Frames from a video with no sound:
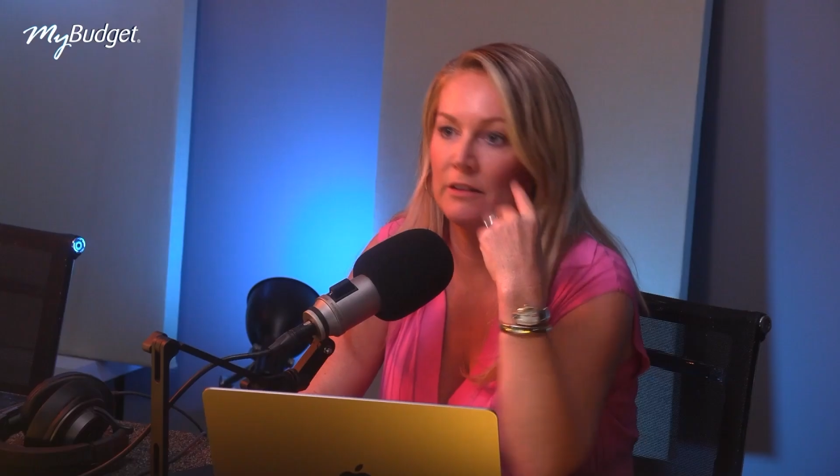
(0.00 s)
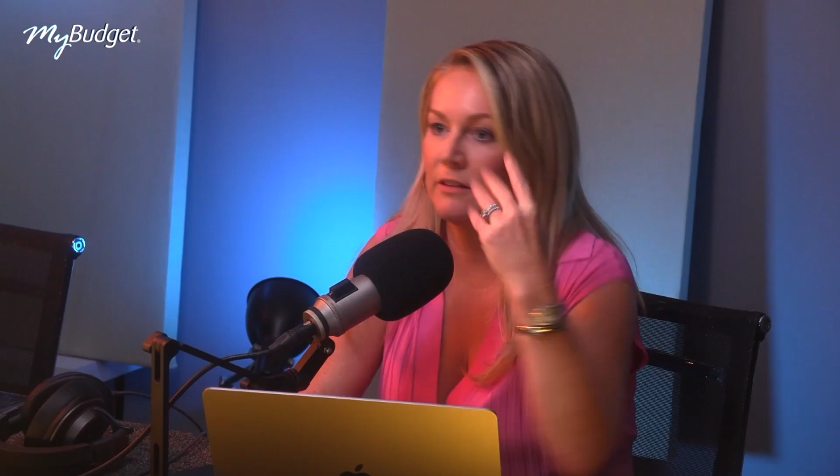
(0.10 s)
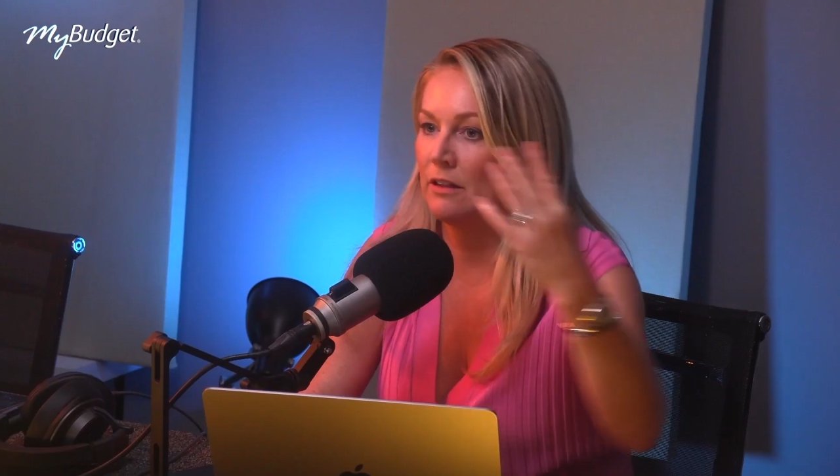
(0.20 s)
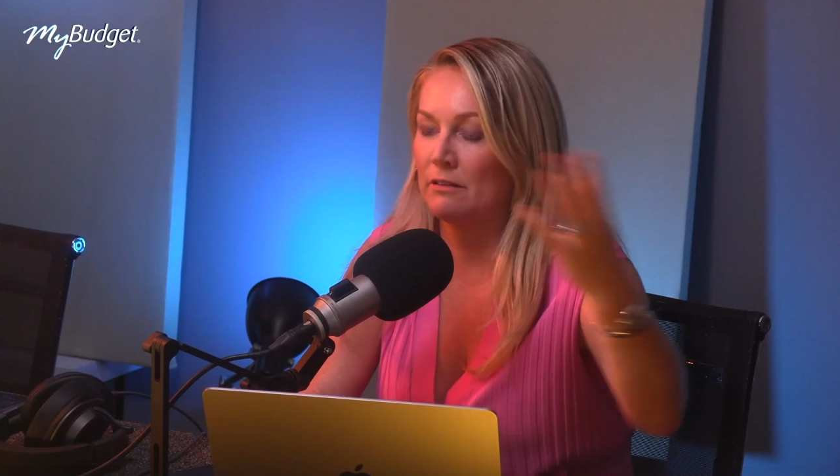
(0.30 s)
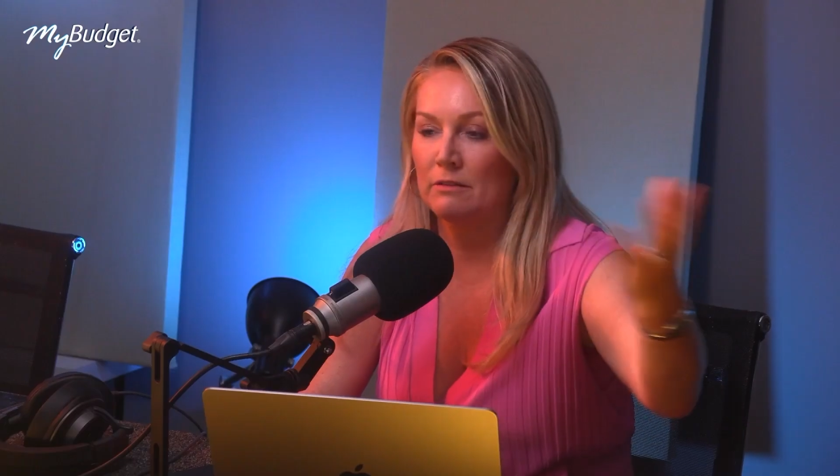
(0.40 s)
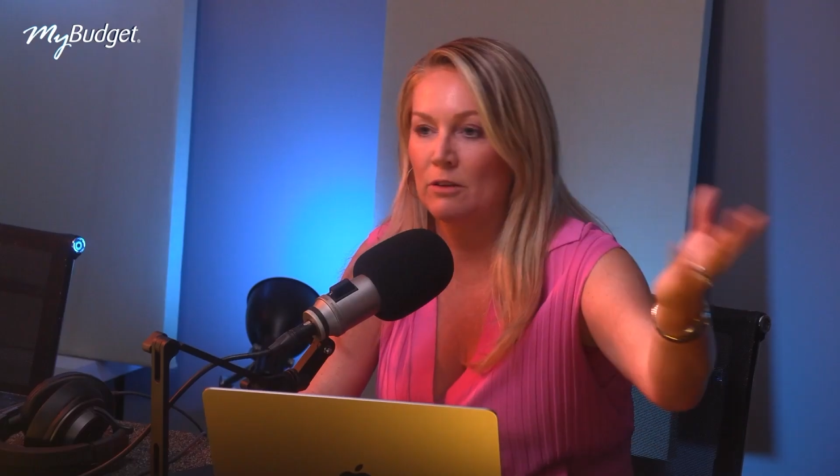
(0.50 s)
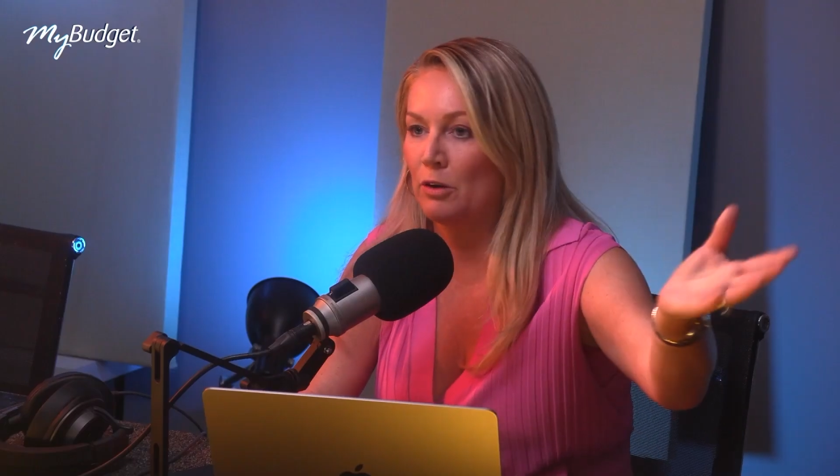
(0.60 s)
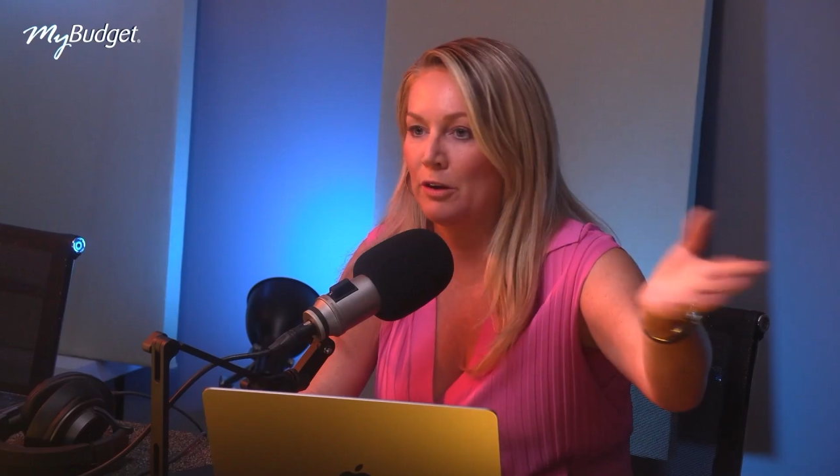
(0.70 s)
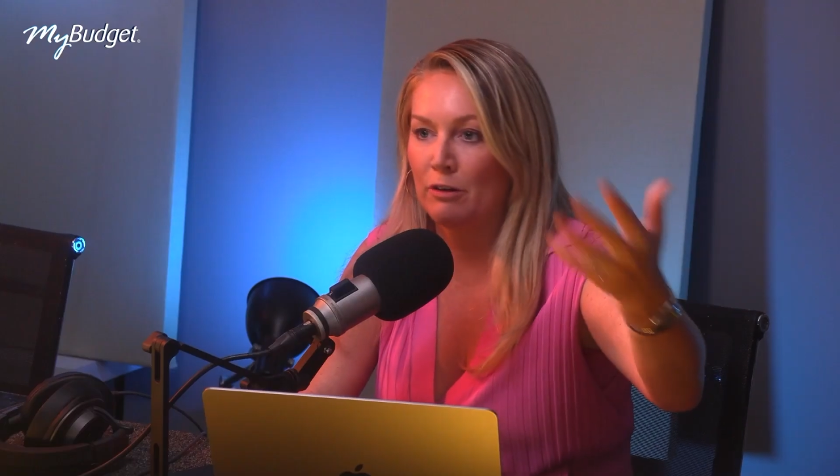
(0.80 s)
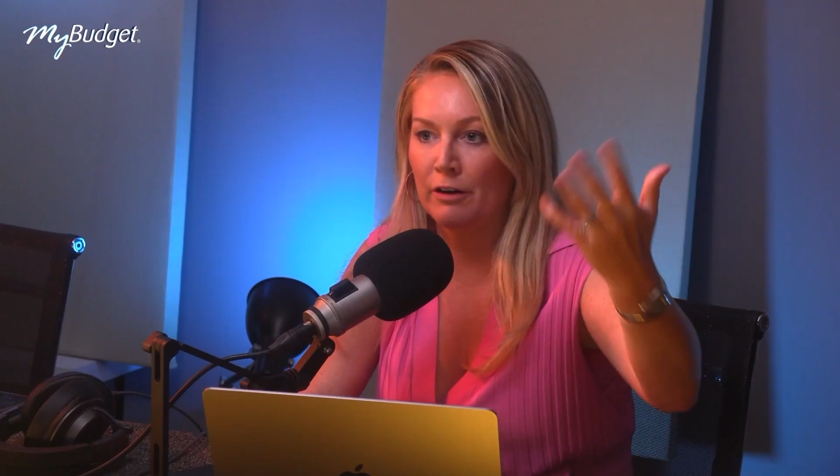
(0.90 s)
did grew
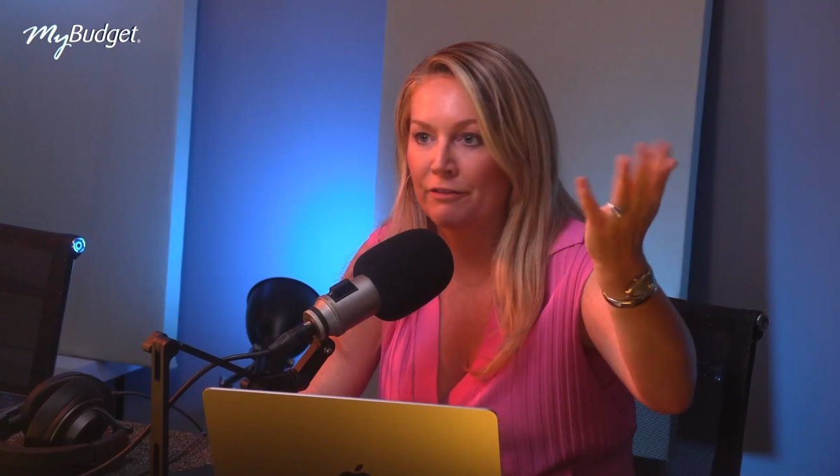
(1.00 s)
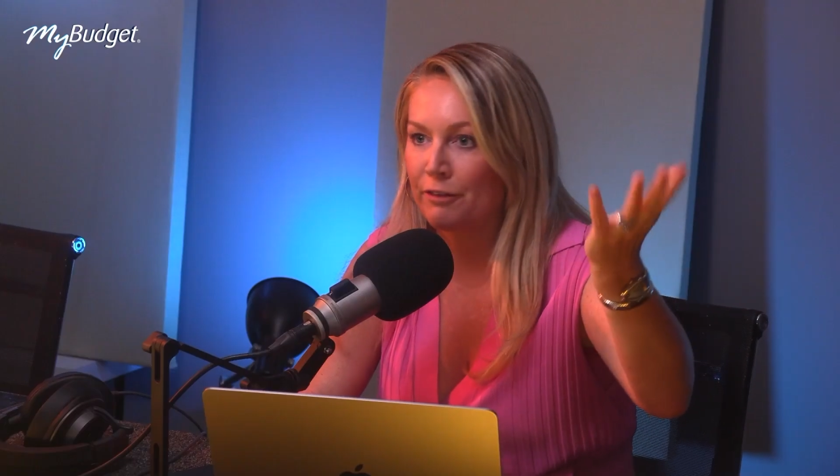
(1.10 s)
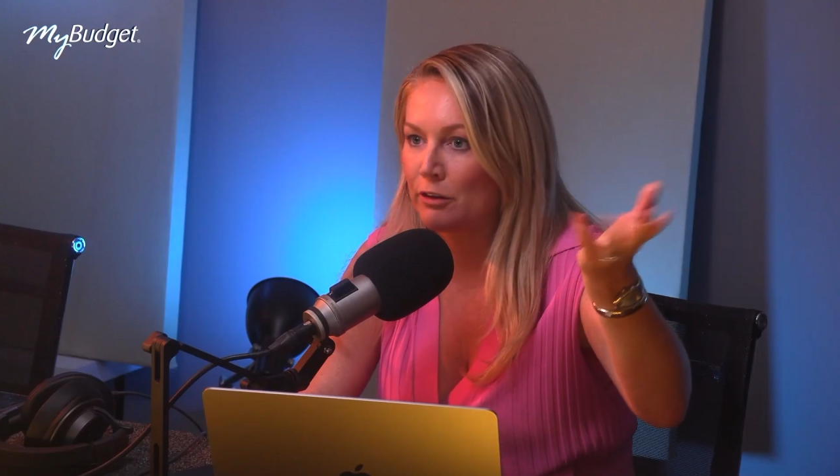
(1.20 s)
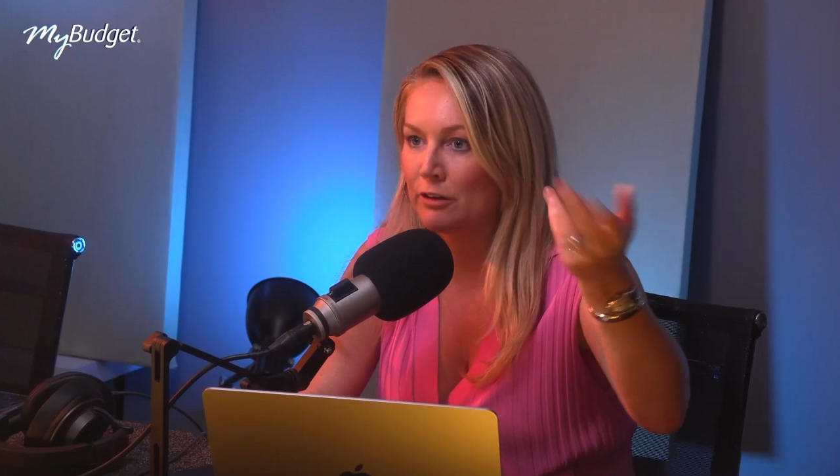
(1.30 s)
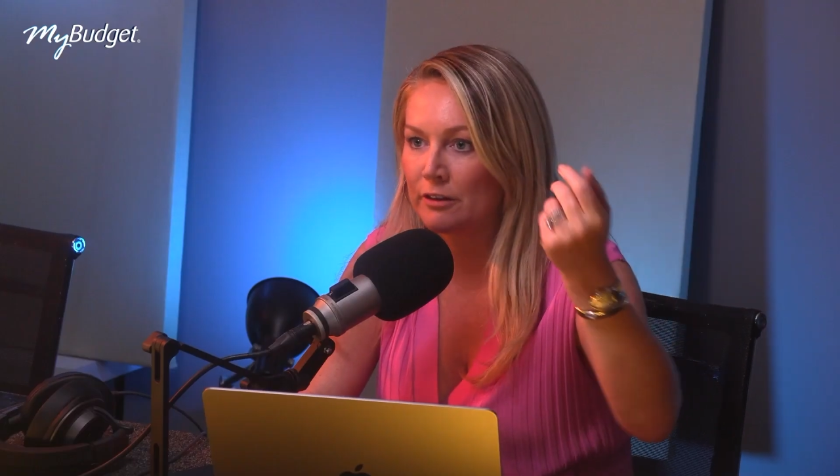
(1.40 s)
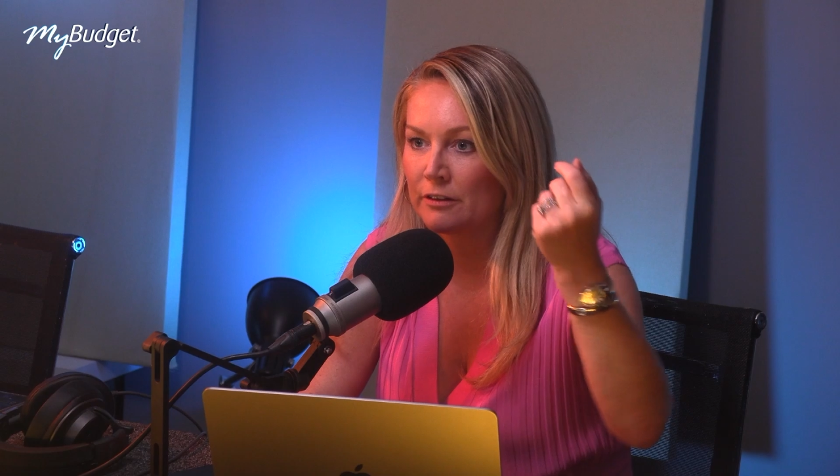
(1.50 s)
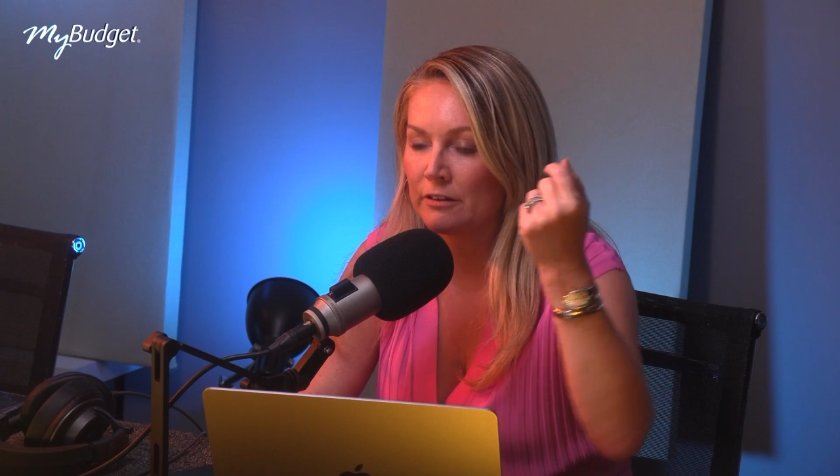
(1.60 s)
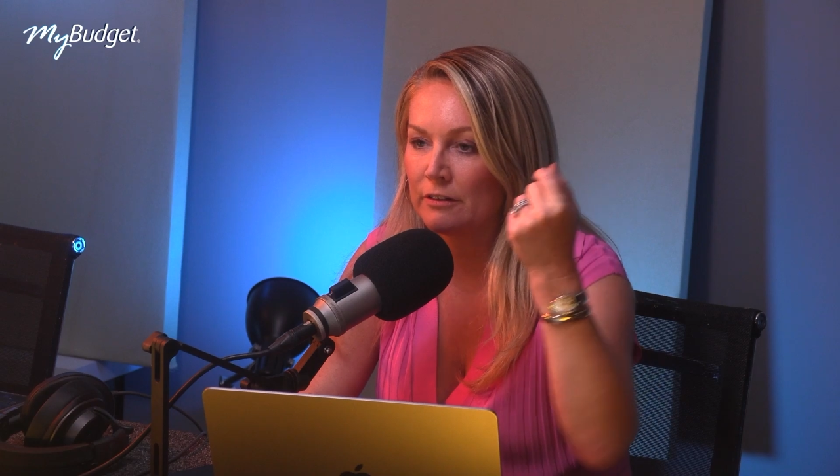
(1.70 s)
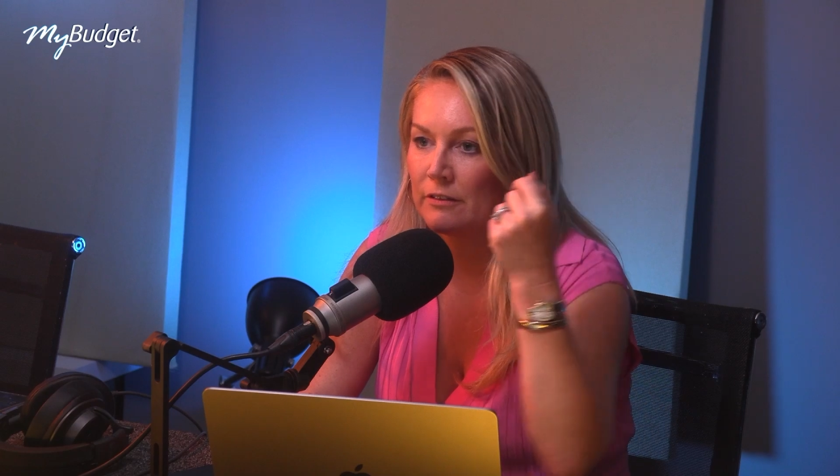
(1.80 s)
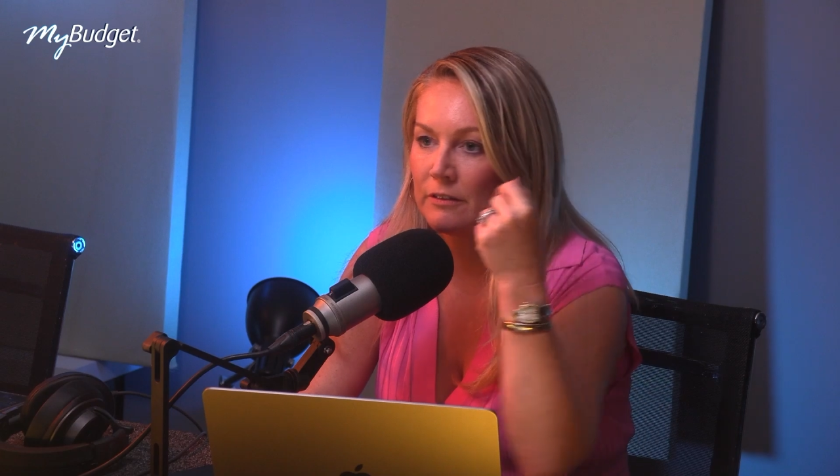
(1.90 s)
your own food and...